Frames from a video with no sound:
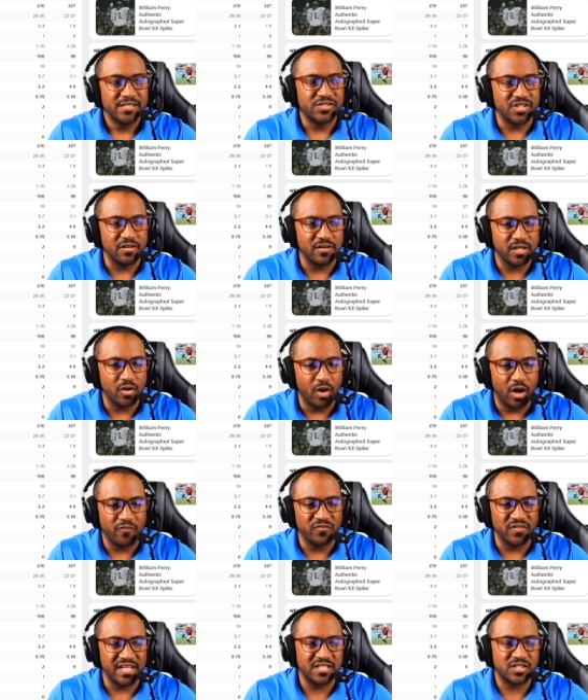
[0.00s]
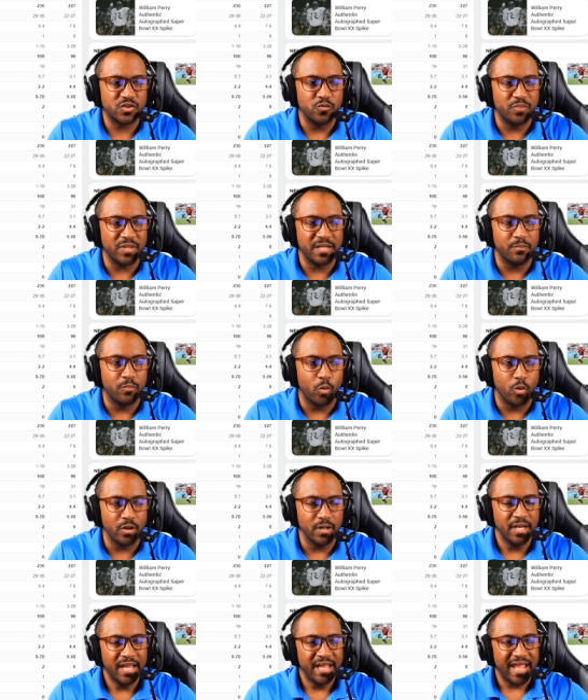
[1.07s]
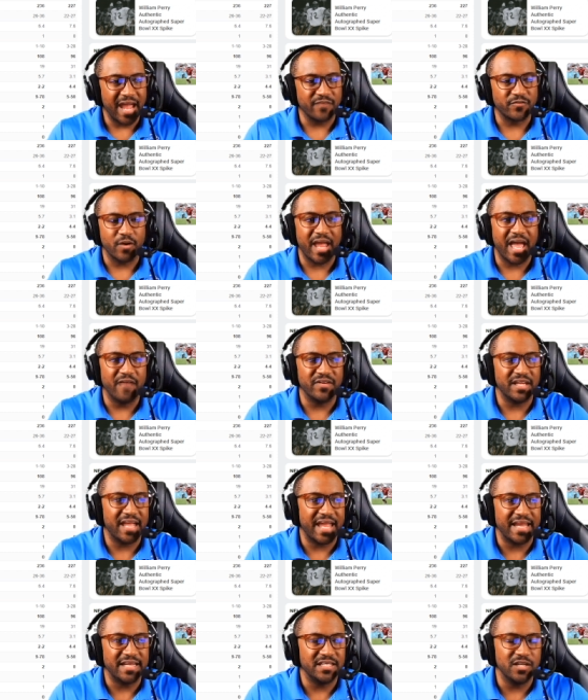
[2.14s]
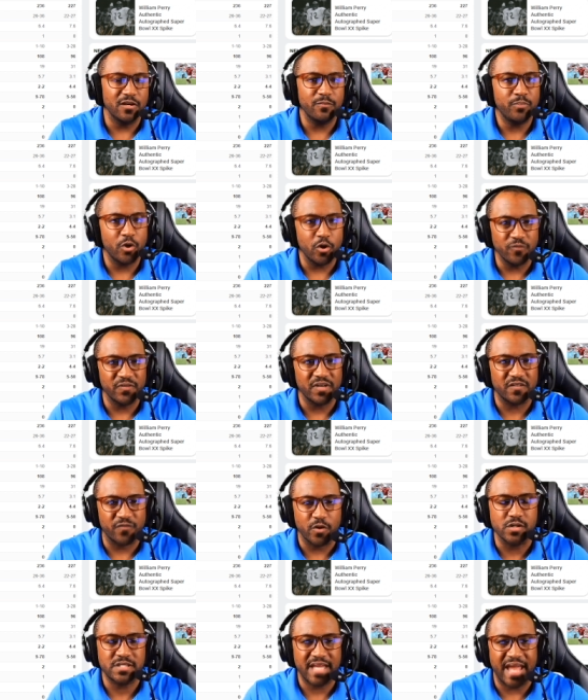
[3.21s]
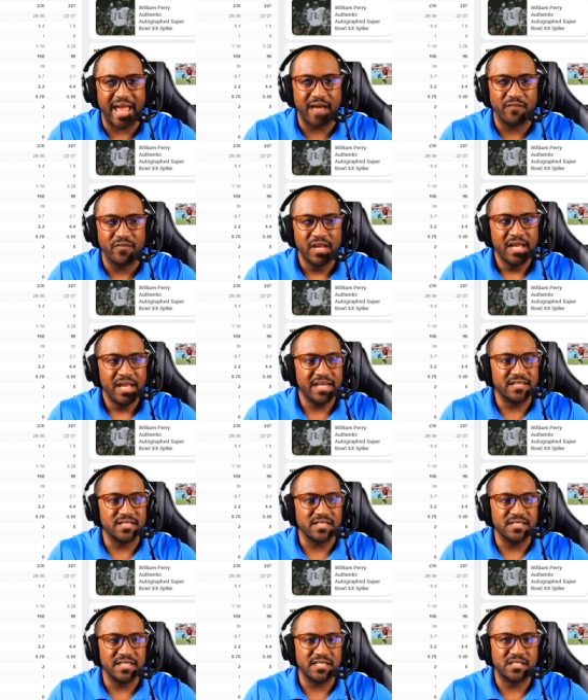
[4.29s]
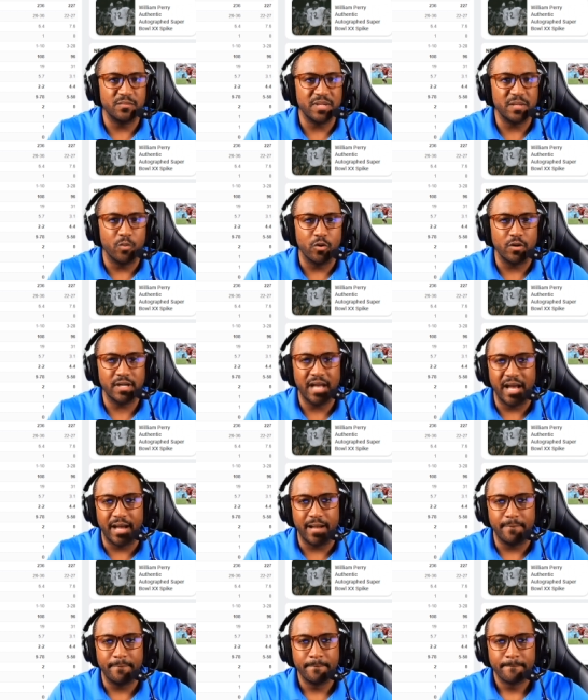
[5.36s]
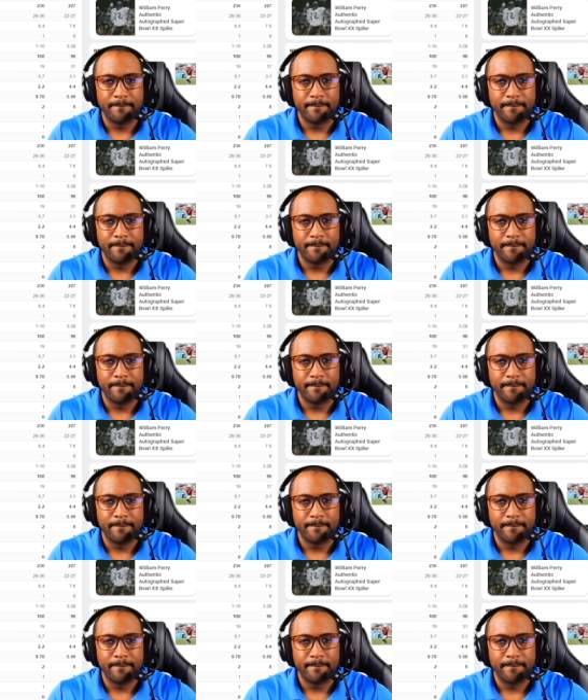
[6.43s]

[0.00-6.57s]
Jared Goff needs to be more, after having a near perfect first half, he just needs to be more calm,